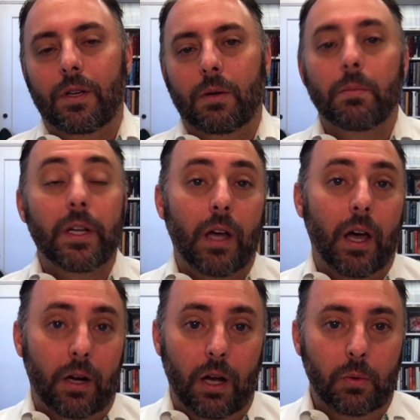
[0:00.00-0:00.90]
But not
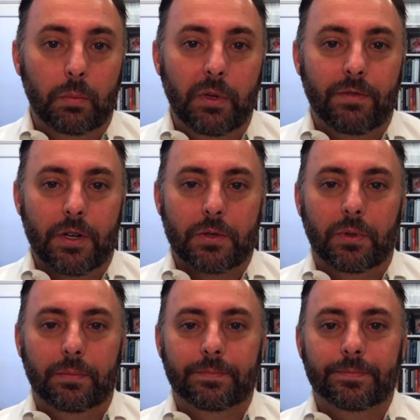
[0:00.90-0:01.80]
all will be virtual.
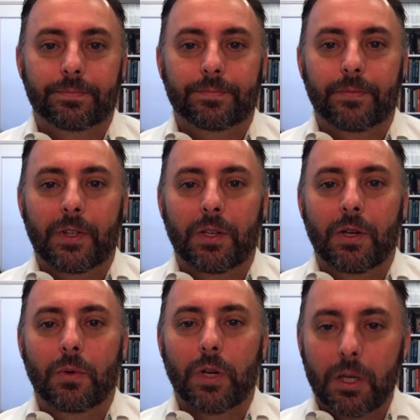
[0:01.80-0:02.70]

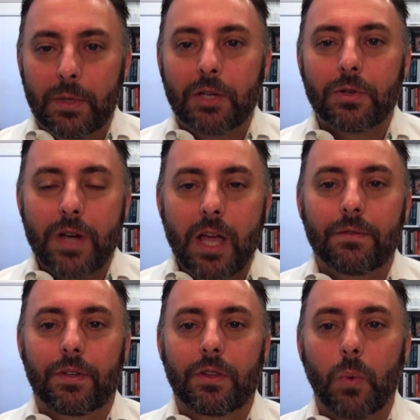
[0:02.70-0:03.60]
We're going to be creative
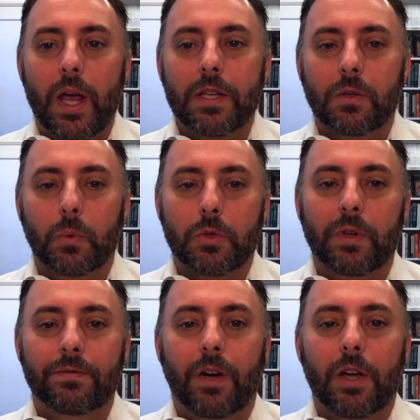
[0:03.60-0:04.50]
in the ways in which we
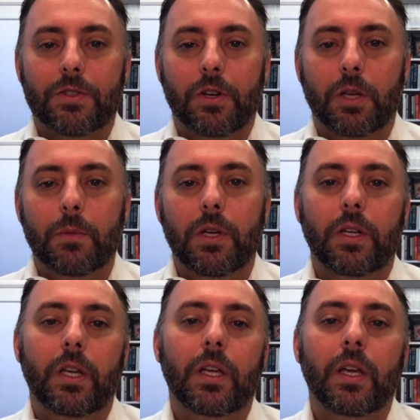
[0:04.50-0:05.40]
foster
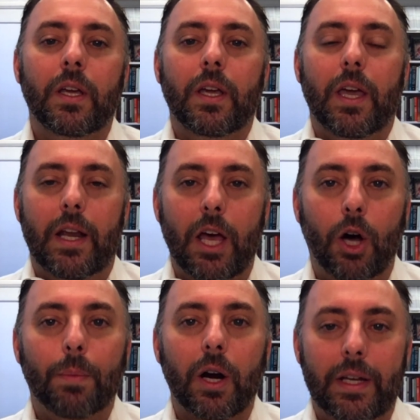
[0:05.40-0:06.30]
community and
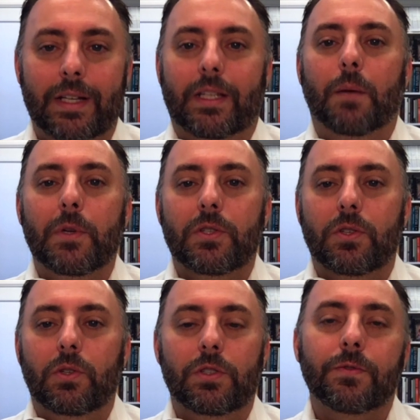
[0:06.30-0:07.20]
help our incoming
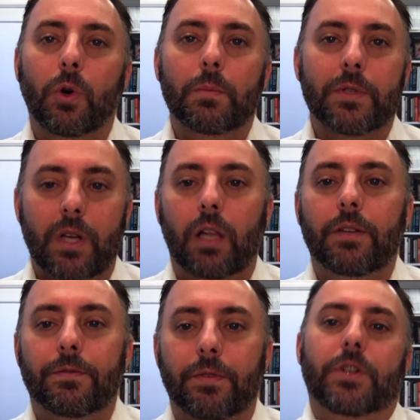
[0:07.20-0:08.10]
students form solid
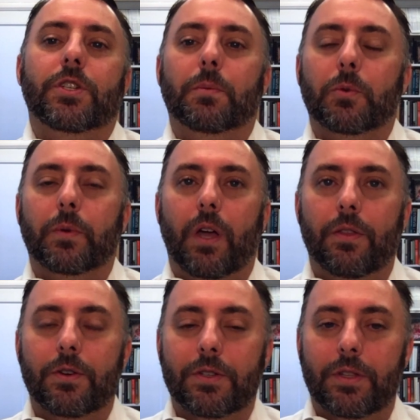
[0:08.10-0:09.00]
friendships with
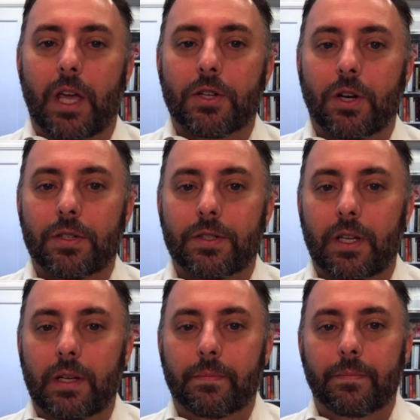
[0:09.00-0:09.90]
others in the HRC.